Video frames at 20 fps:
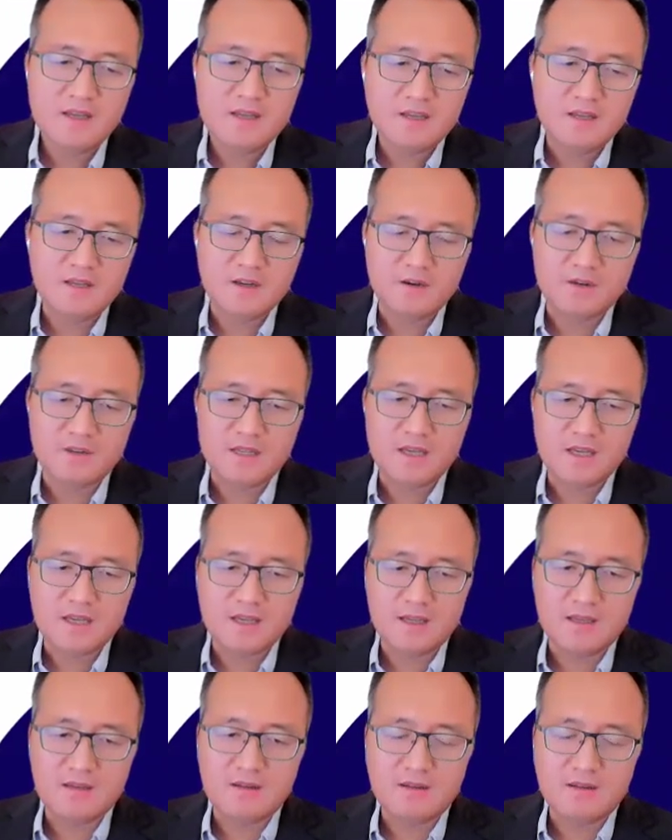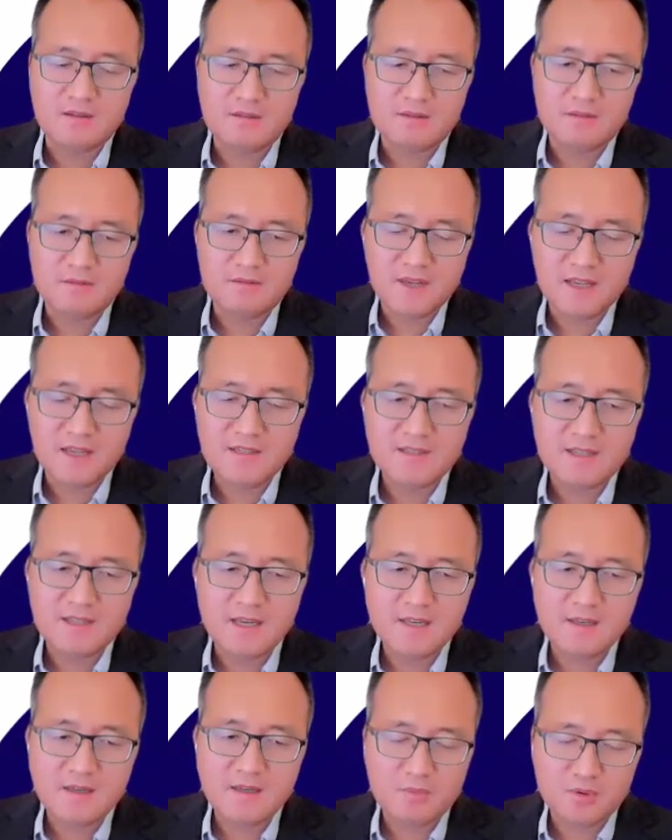You know, the
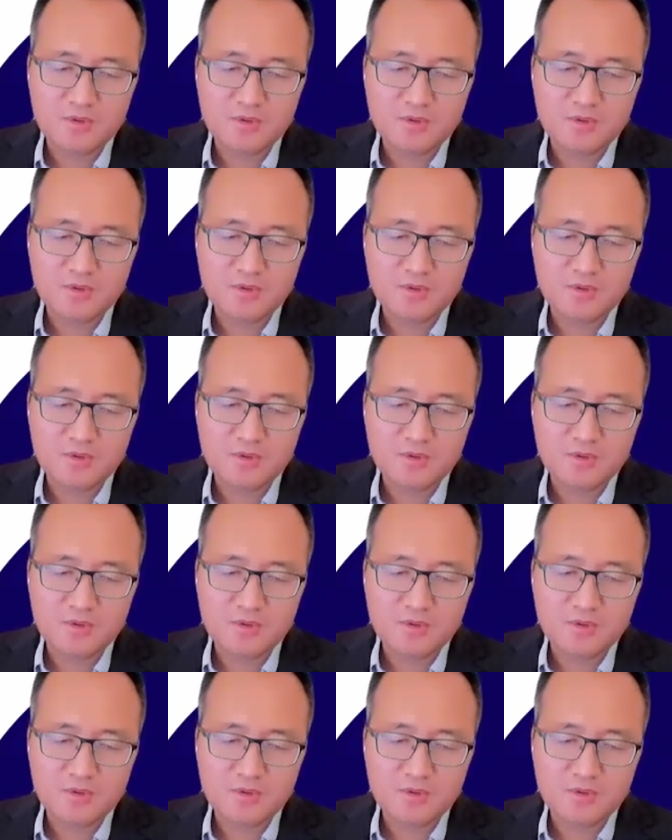VC,